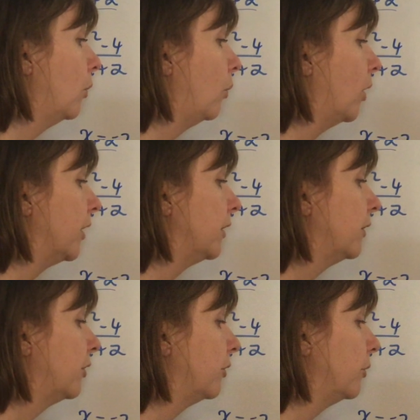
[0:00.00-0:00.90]

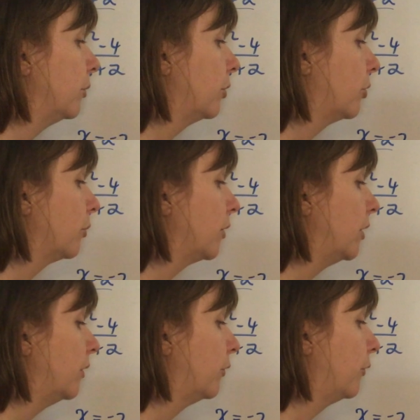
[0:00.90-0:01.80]
1, 2,
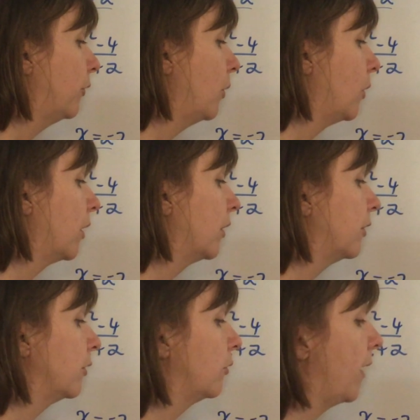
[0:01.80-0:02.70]
3, 4,
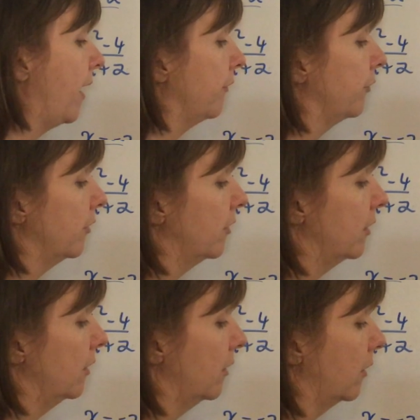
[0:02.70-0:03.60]
the graph is
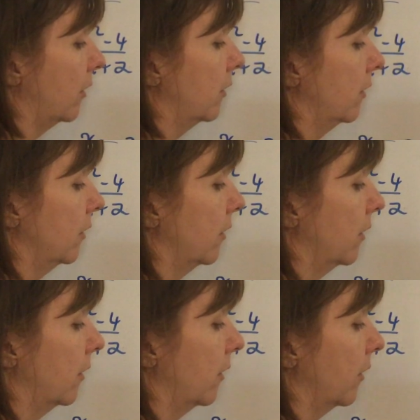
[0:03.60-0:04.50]
here,
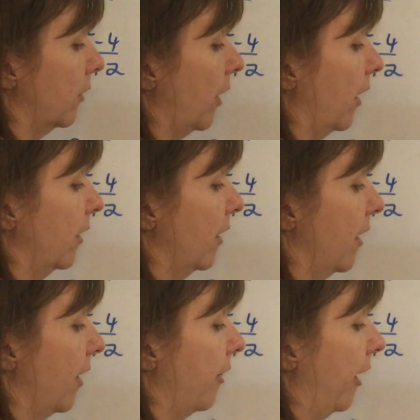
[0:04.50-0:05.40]
okay?
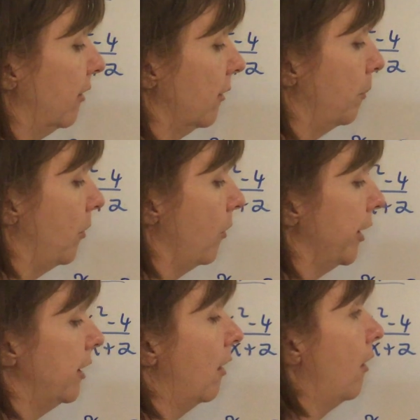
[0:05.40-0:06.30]
That's a
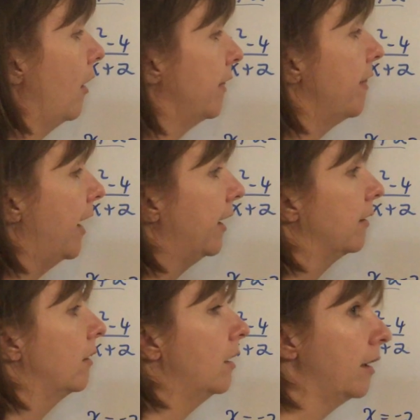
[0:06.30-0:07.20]
point on that
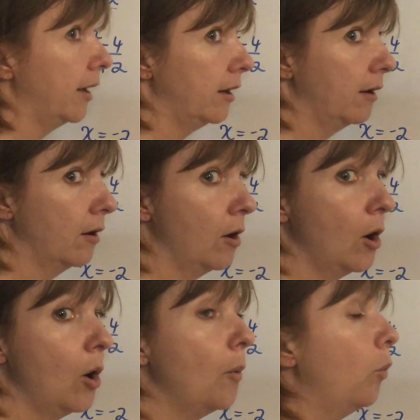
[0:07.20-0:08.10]
line.
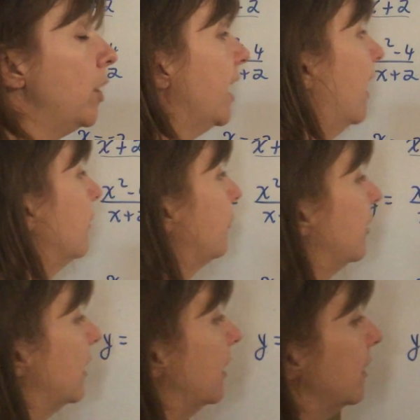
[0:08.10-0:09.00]
We have
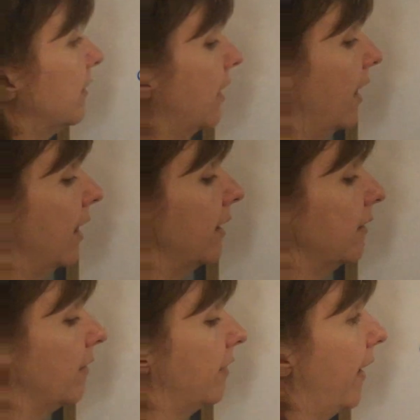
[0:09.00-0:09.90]
to
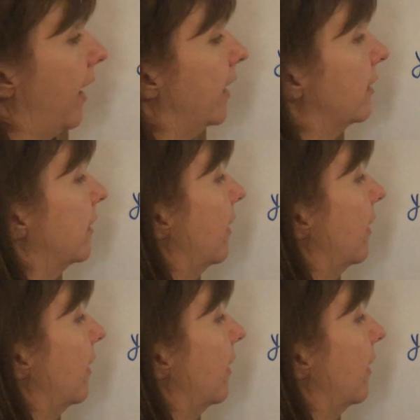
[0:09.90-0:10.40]
indicate that